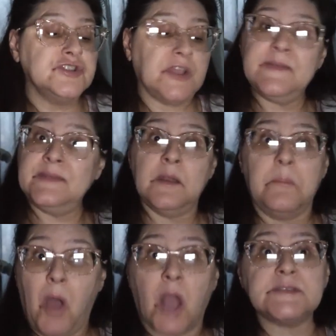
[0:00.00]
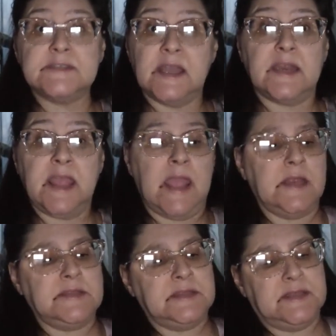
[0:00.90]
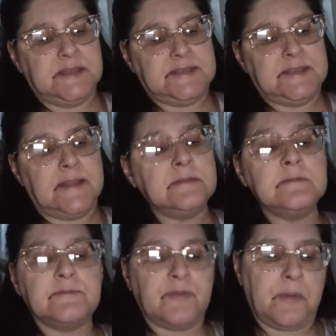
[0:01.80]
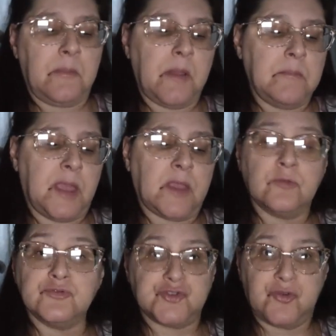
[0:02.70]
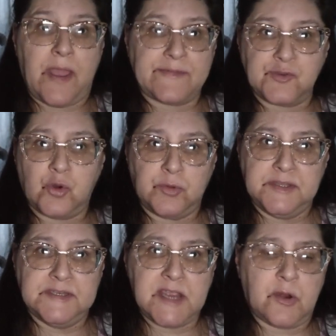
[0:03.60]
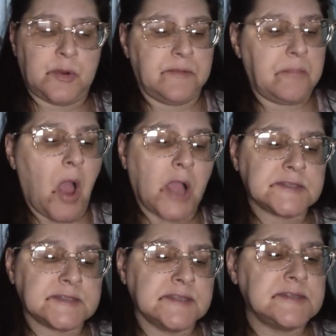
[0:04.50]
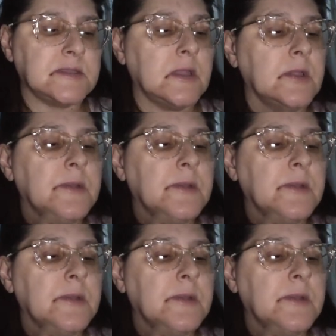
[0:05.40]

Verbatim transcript: Just in a box dedicated to this scent from Michael's Craft Store with the decorative boxes.